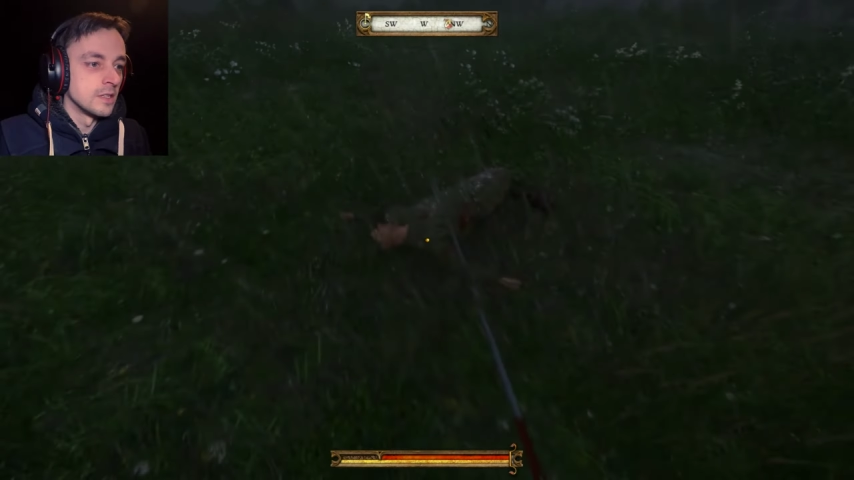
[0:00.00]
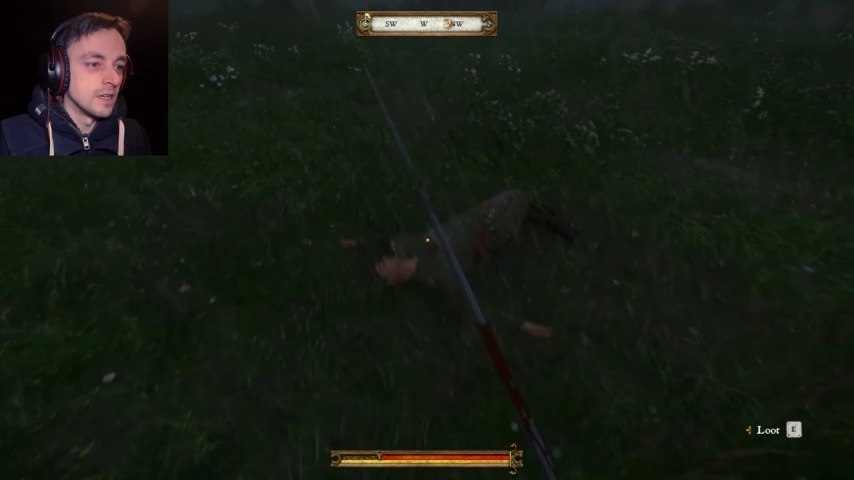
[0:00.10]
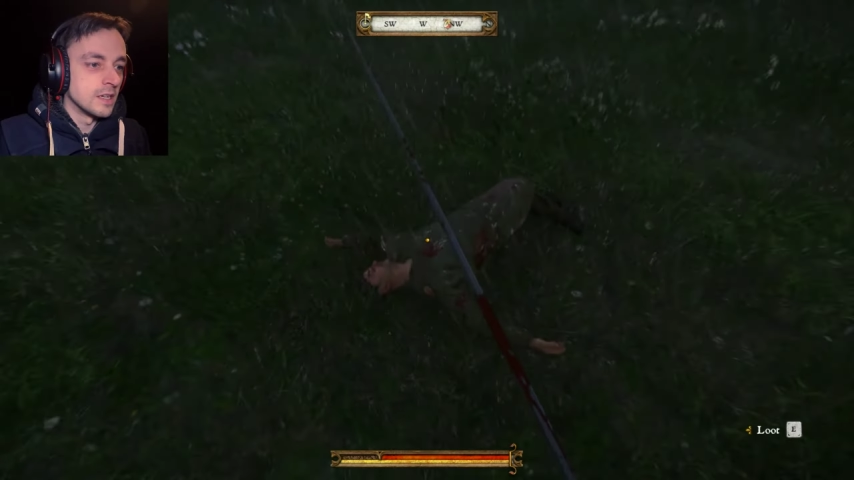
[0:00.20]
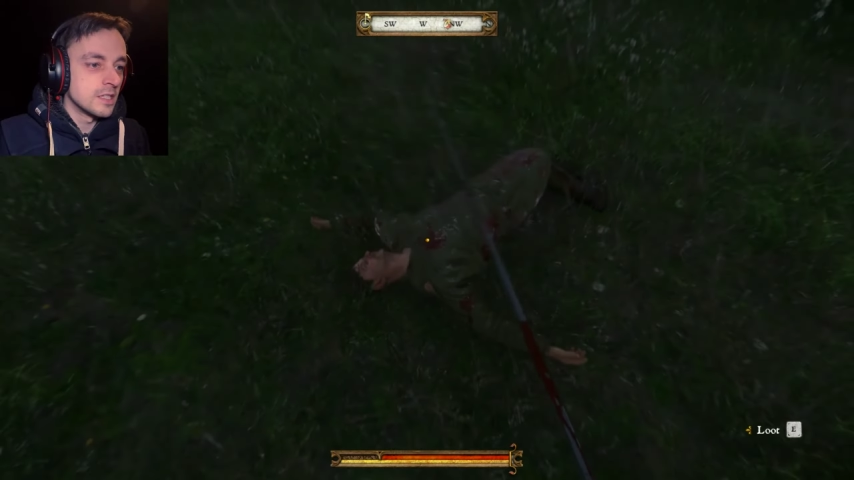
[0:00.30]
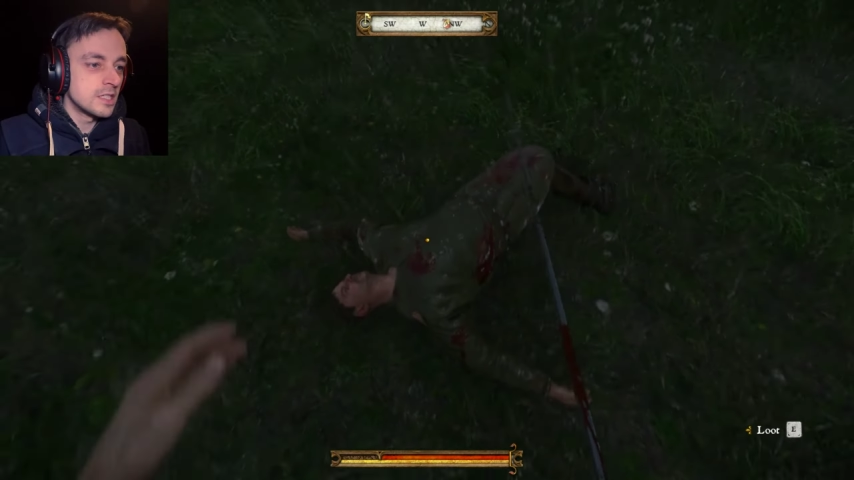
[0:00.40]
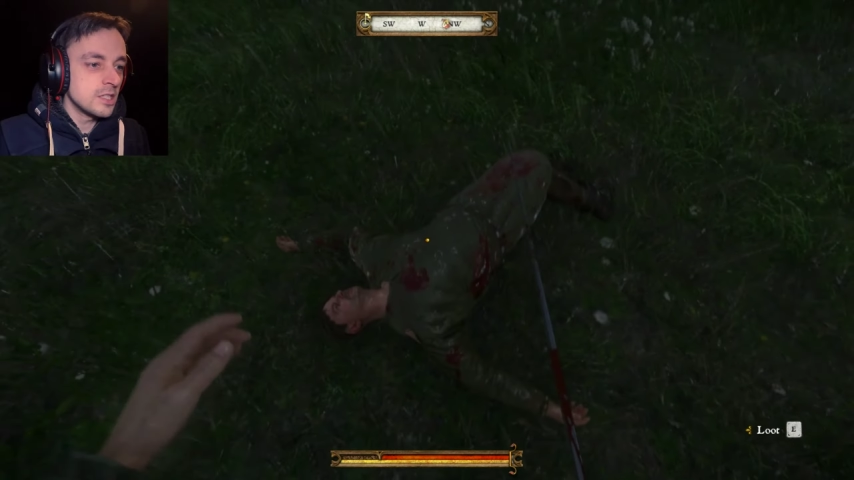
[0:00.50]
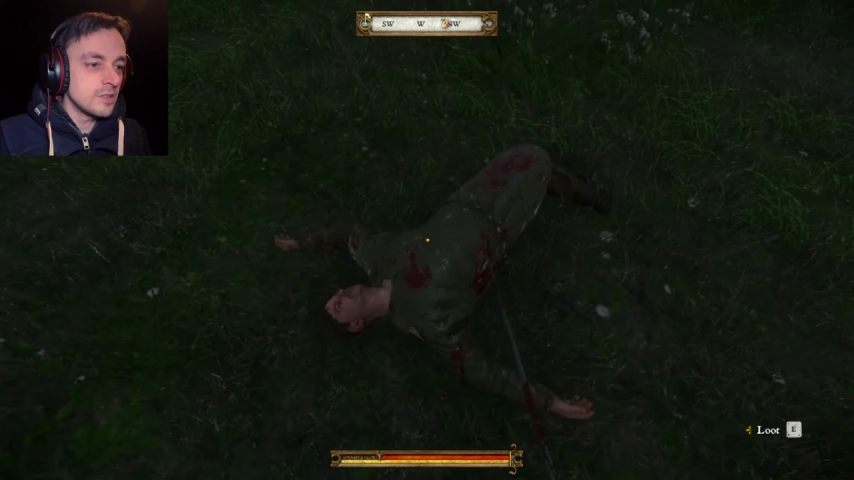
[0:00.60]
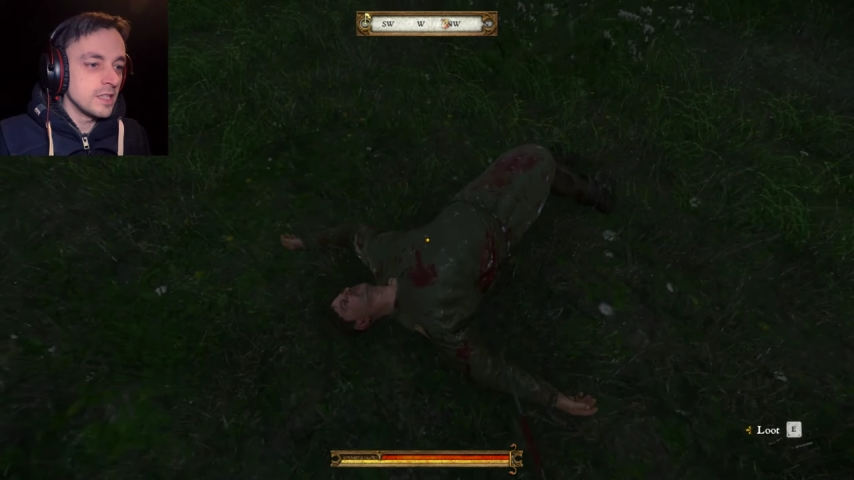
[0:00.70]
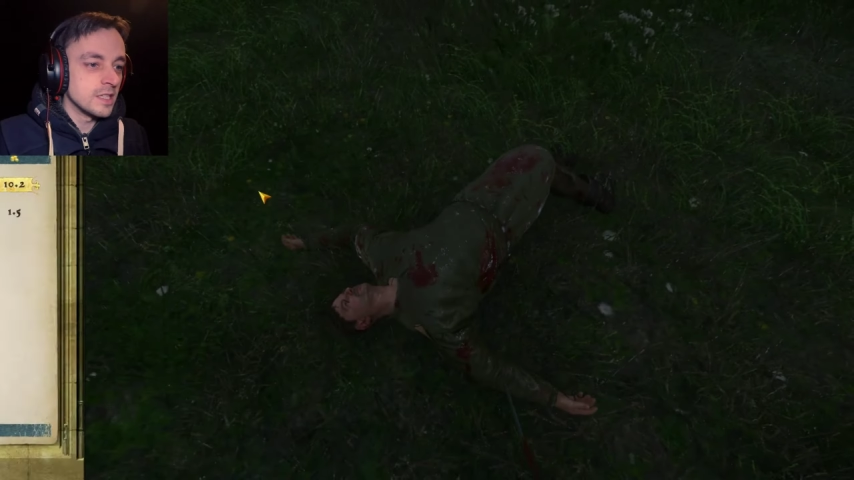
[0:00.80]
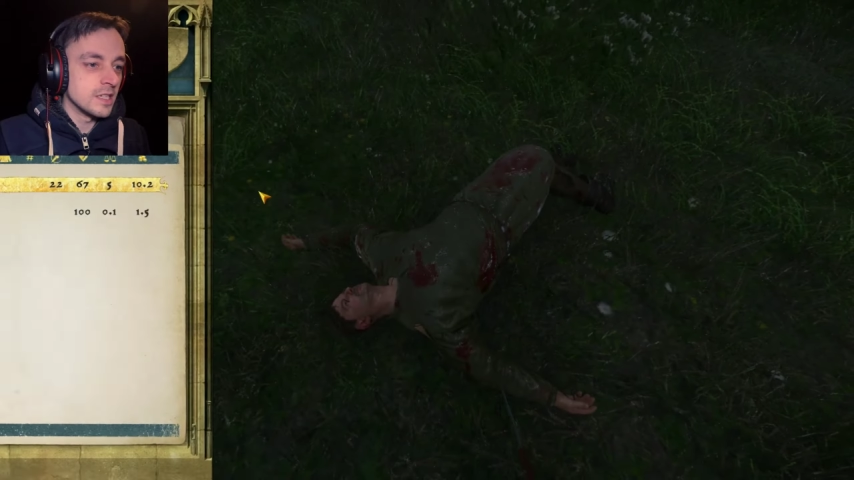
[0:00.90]
And
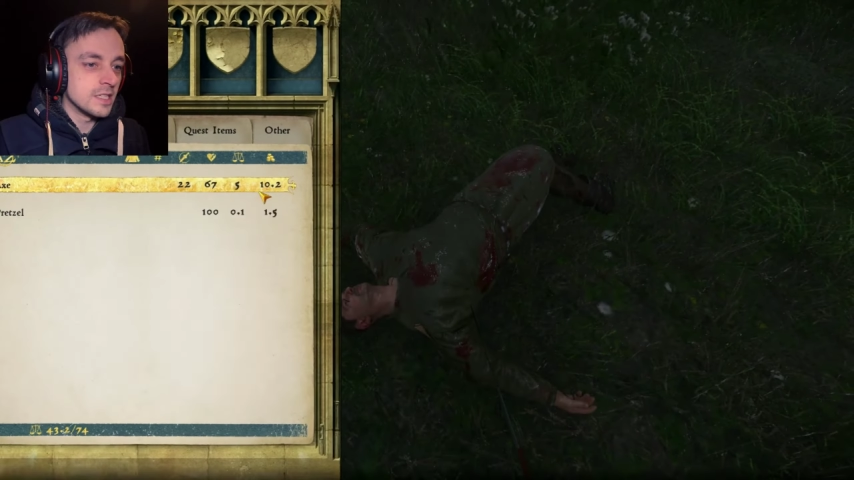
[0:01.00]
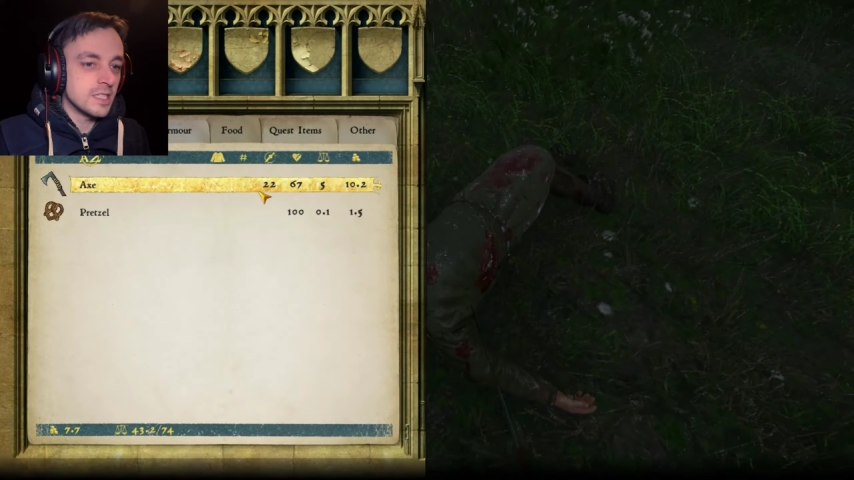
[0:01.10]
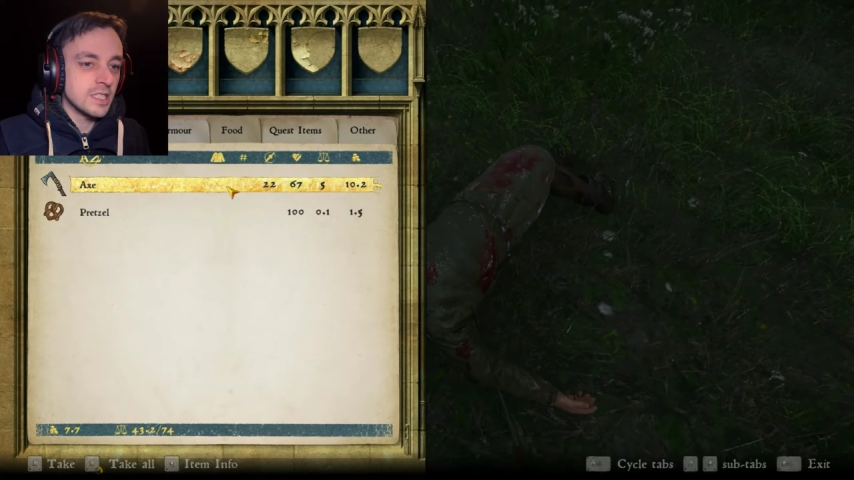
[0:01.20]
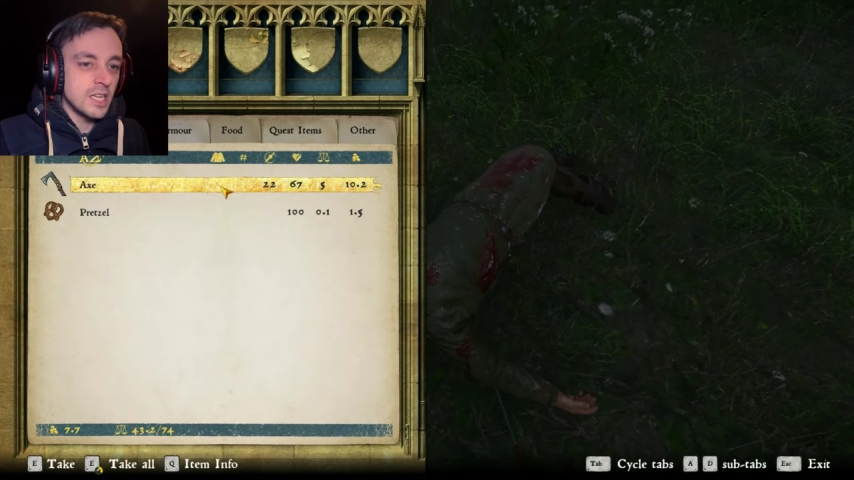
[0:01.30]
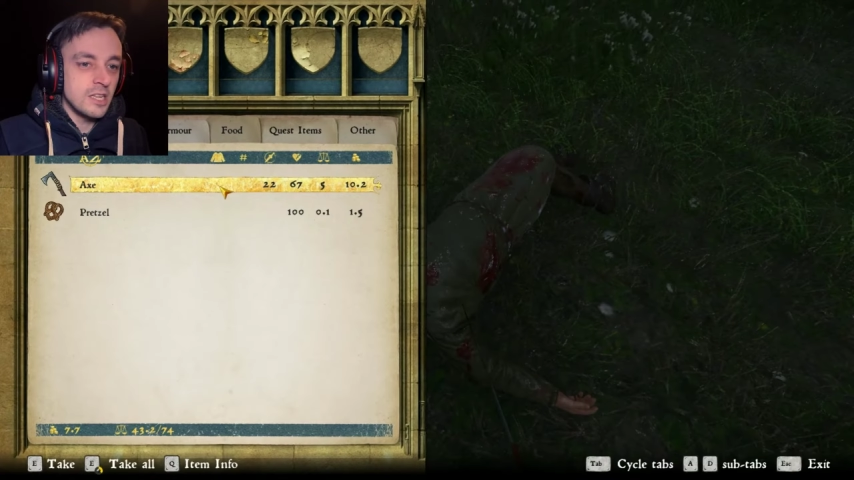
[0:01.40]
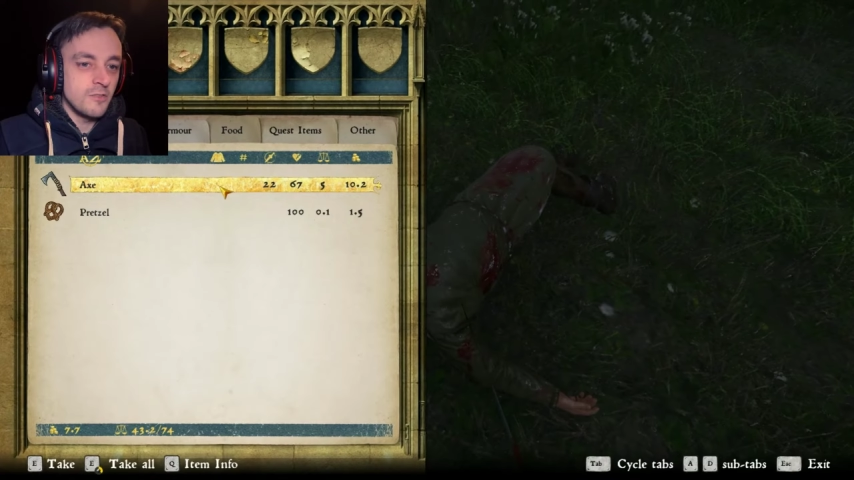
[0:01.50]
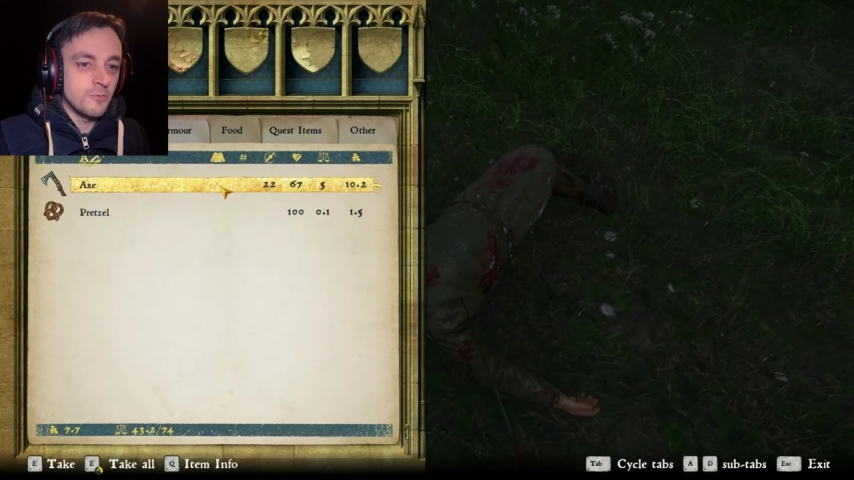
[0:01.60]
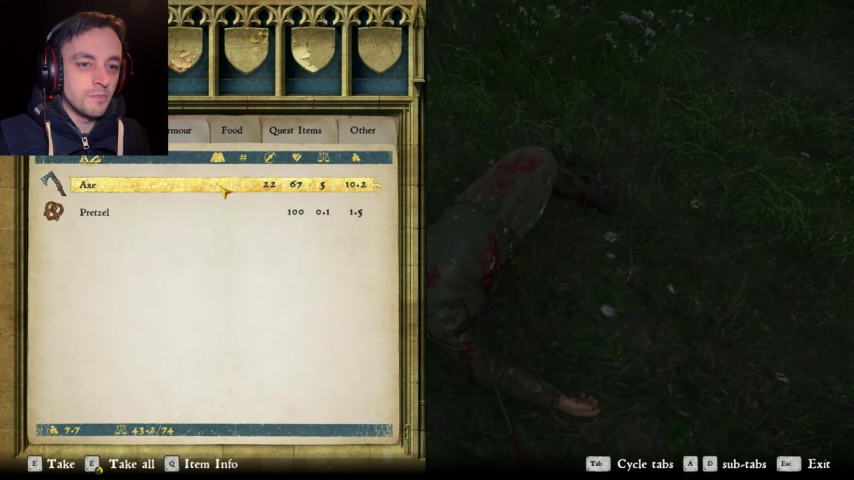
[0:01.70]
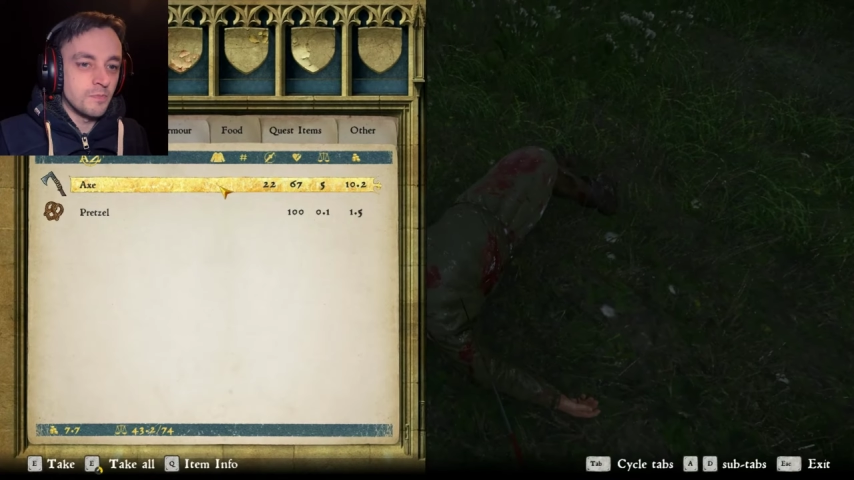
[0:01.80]
considering that a save